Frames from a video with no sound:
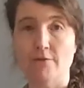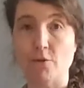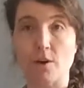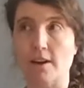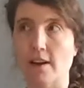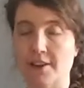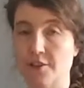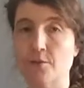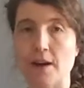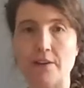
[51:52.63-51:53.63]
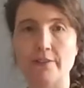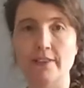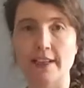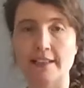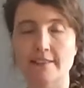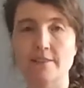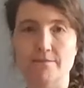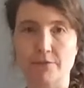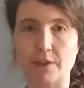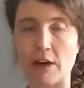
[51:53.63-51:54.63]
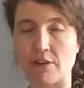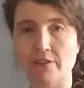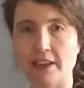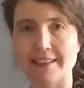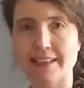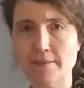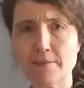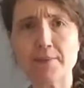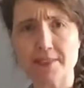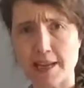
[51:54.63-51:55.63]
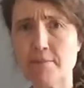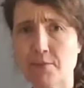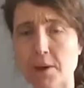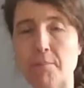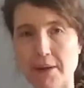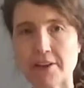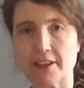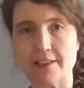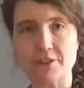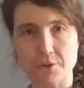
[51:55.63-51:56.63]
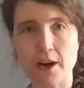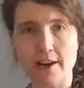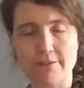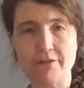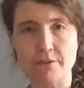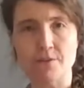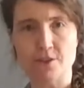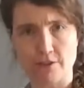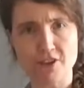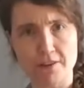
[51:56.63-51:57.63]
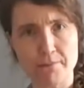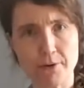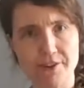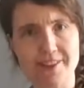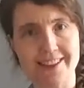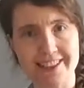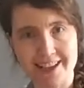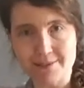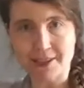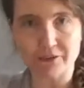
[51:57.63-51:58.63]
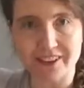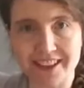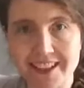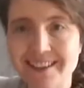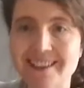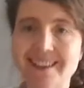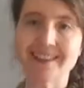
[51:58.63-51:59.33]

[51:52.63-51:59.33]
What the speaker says: for a 2-hour flight, 3-hour flight, they damned well better give you hot food served on porcelain. I mean, really.